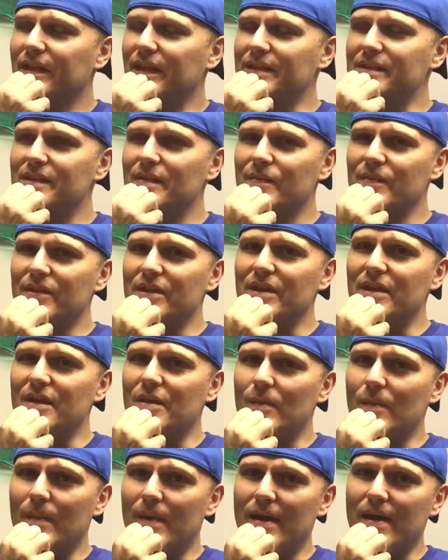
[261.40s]
got something
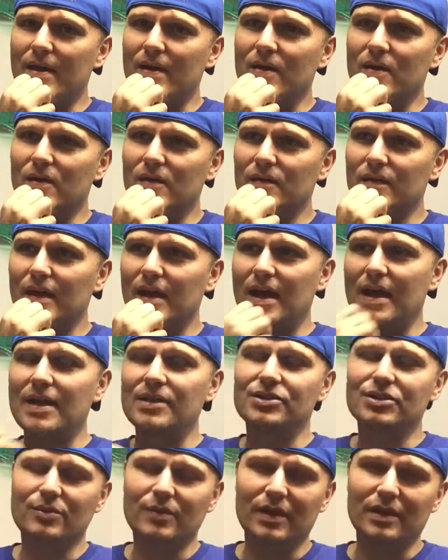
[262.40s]
in the mail, and
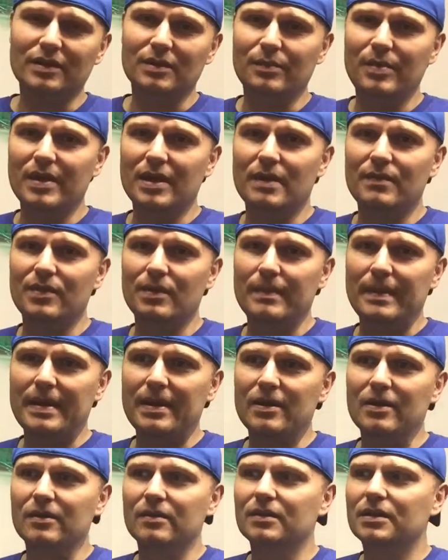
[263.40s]
I actually went to pick up the
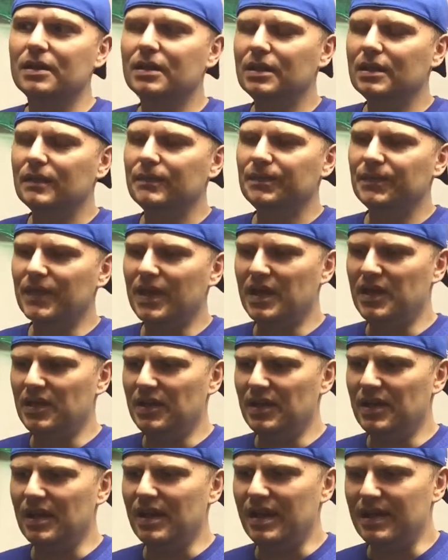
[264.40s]
mail,
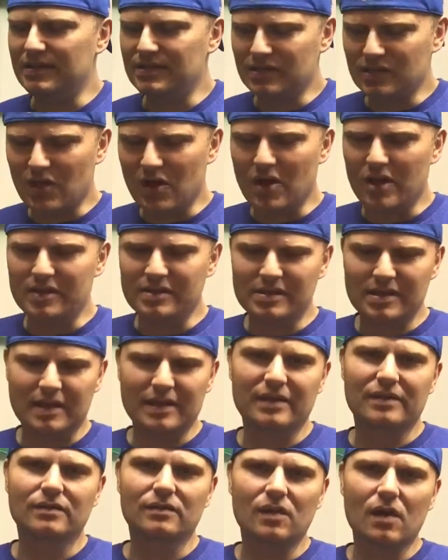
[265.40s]
and I saw it
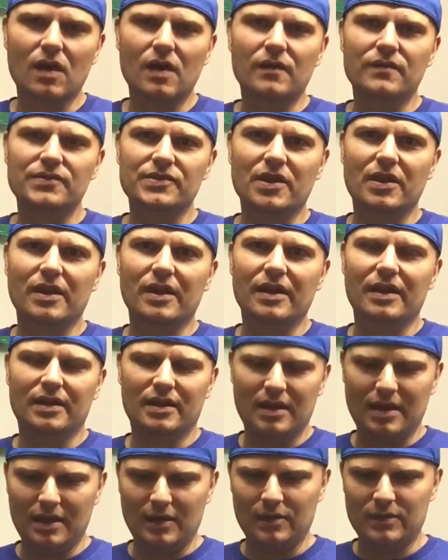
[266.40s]
said gloves on
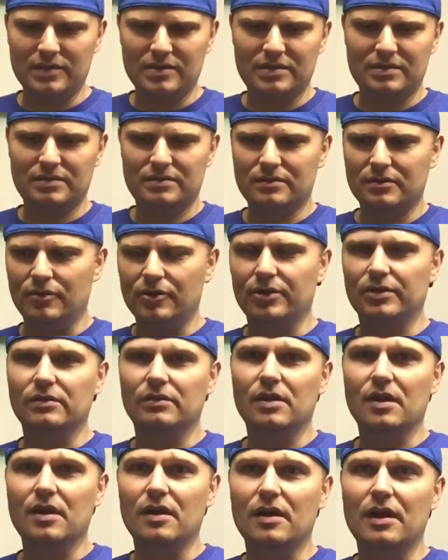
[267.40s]
it, and it was,
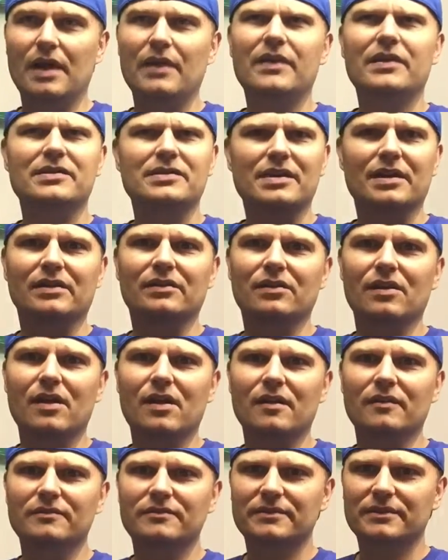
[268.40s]
I think it said
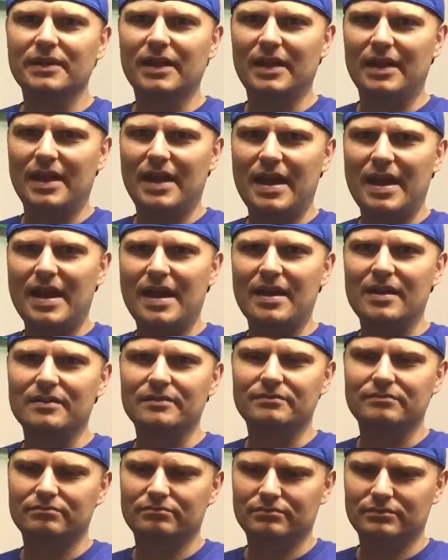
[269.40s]
glove, and
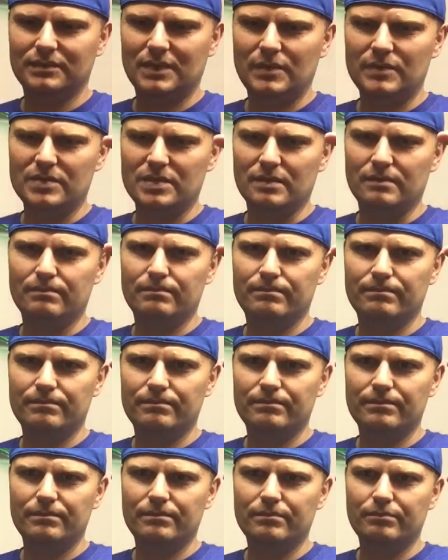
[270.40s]
it was a
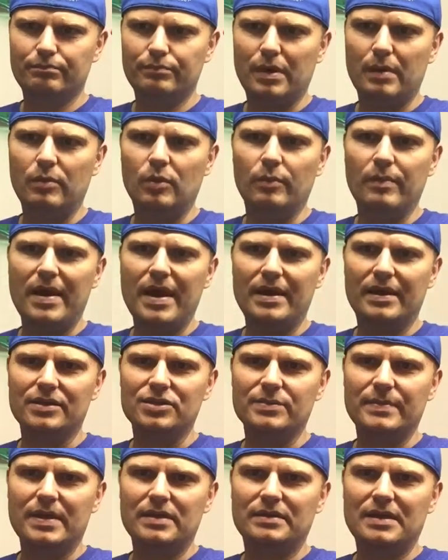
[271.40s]
bubble
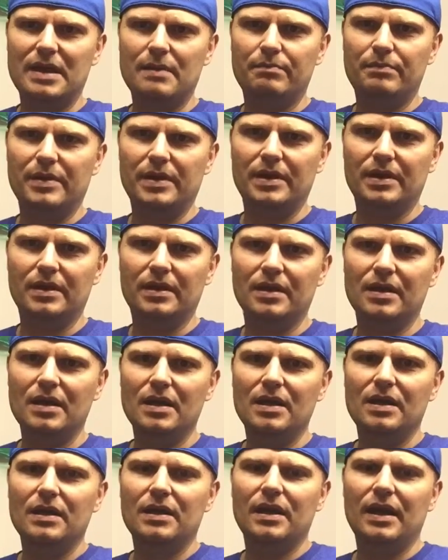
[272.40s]
package about that big,
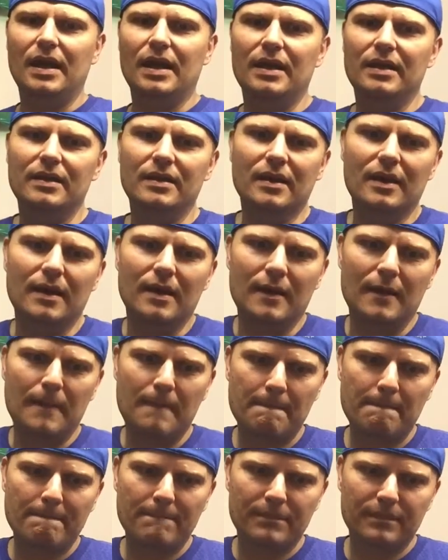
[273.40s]
and
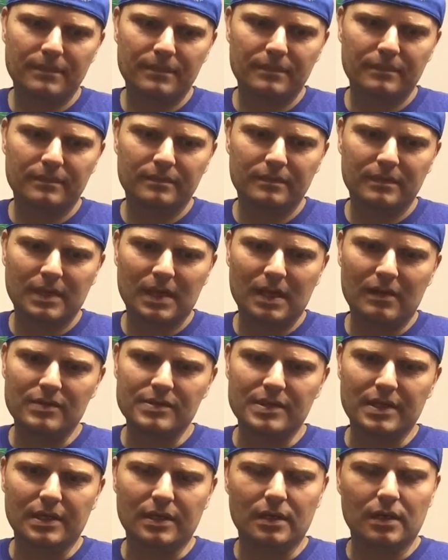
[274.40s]
I
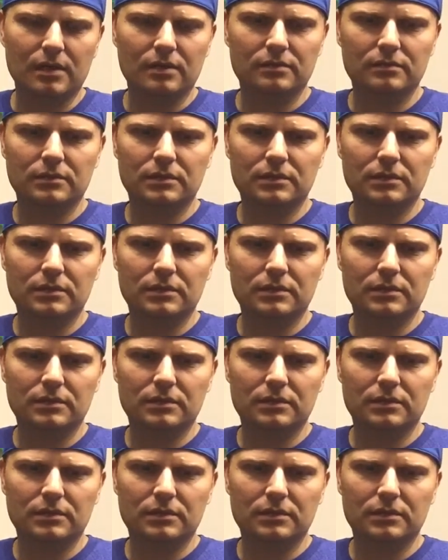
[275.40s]
was like,